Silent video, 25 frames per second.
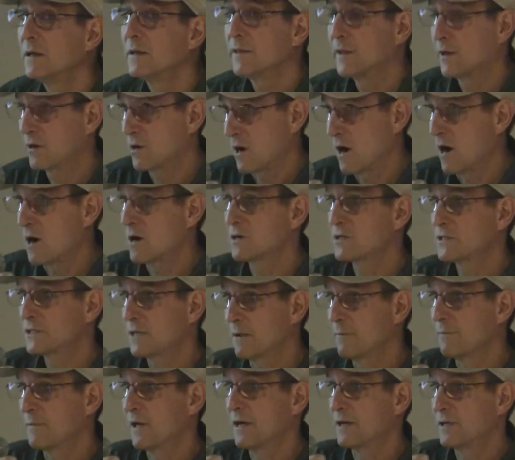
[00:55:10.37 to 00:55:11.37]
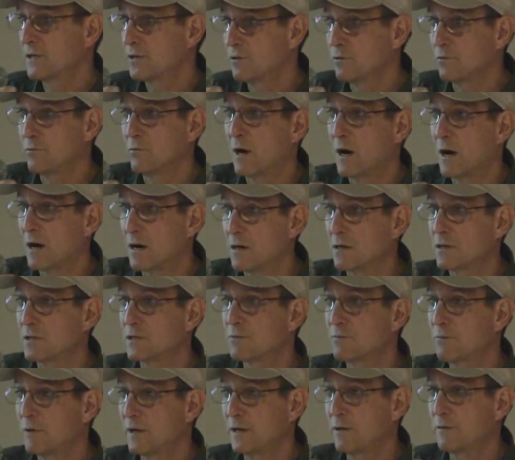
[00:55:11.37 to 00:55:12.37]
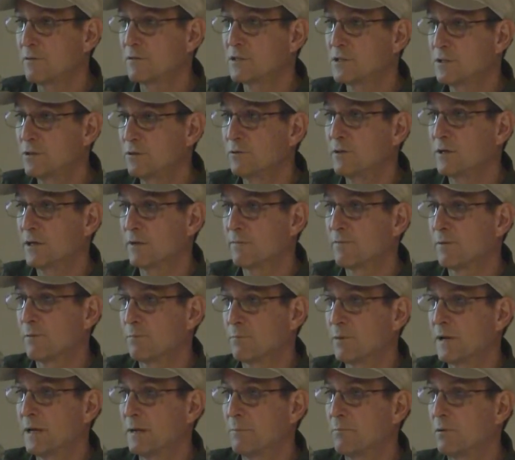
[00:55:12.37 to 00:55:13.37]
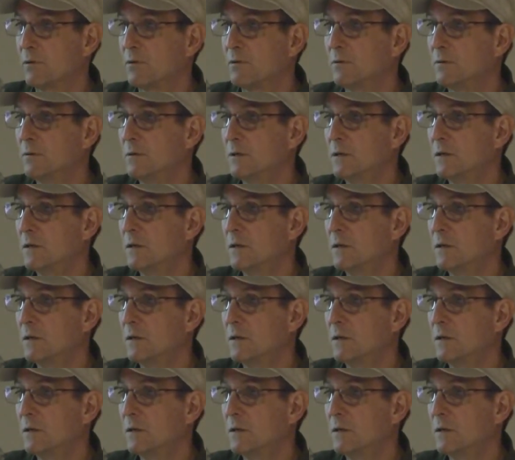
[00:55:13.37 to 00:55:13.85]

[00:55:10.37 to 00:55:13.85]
There are some that do. Ours, we use two different people.